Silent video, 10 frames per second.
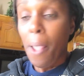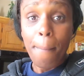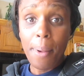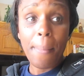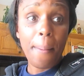
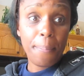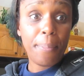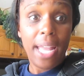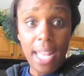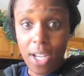But my,
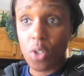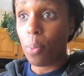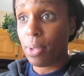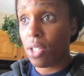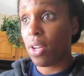my actual
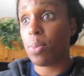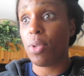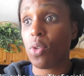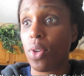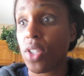blender has been
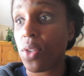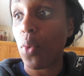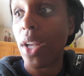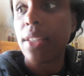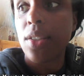doing
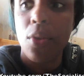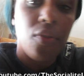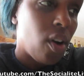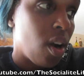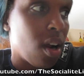well so
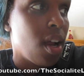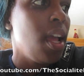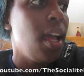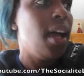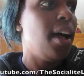far.
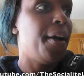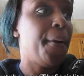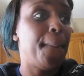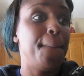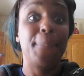
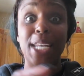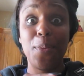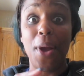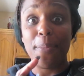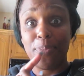Um, but
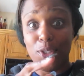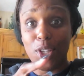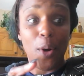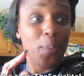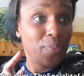anyway,
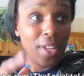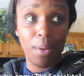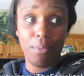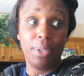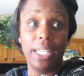so
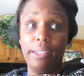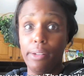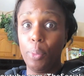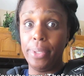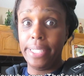I'm planning on
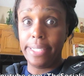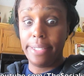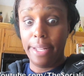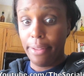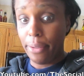opening that
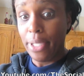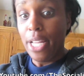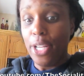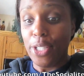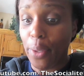today though.
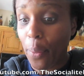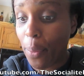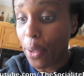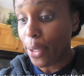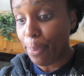So anyway, we're
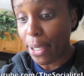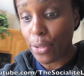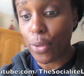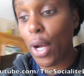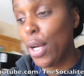gonna get my
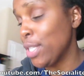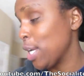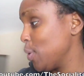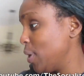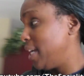straw so I
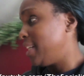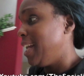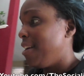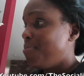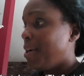can go ahead and
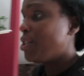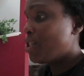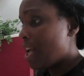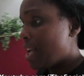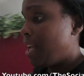have my
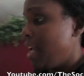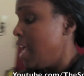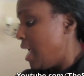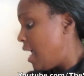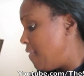shake.
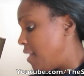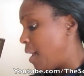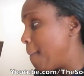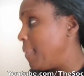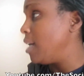And then
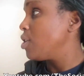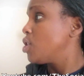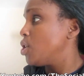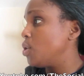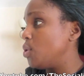I'm about
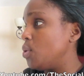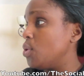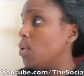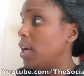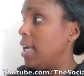to
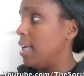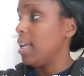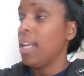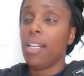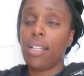go ahead
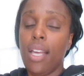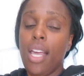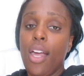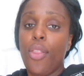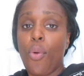and
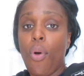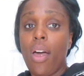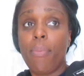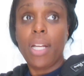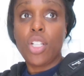throw
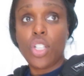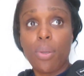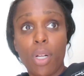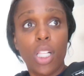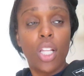on my
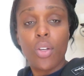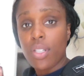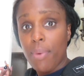gym clothes.